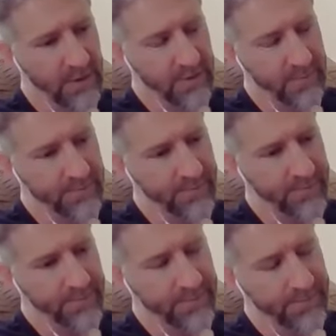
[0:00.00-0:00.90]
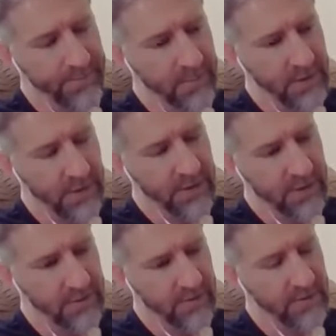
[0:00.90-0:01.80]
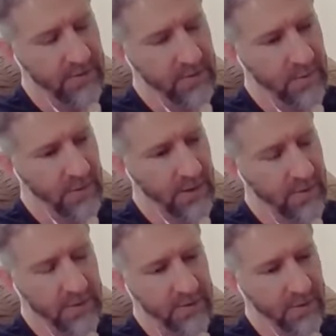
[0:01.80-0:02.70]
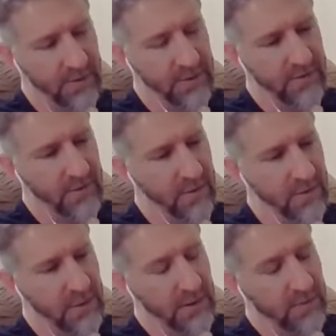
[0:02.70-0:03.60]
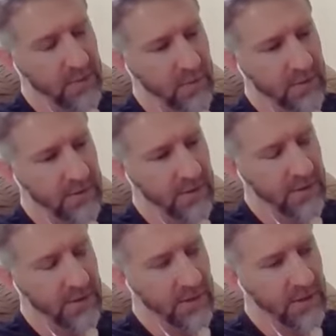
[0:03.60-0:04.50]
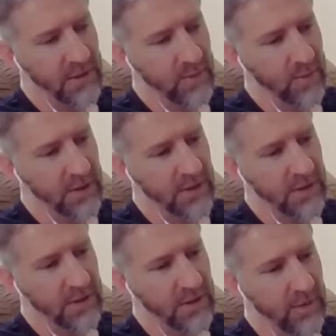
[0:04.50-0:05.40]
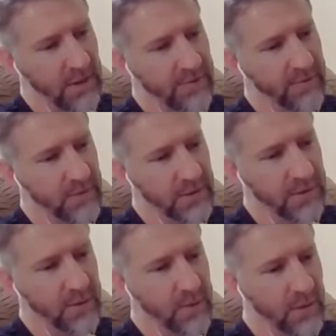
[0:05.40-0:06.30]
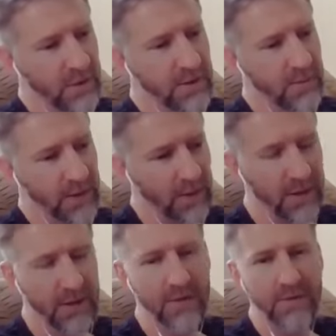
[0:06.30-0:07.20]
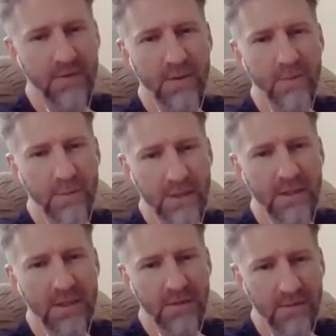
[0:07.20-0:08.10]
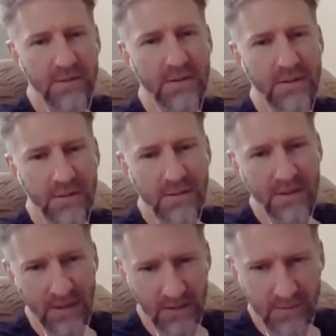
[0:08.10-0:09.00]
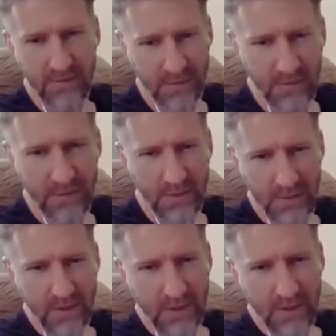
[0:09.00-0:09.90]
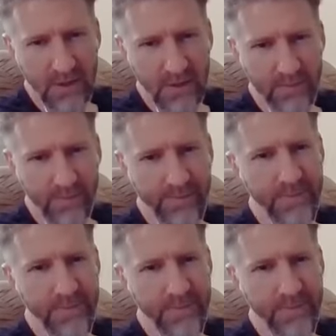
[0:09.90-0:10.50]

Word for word: um and i think it's david um it's early so my brain's not all here yet but um i've written your word in my heart so i might not sin against you mm-hmm. um mm-hmm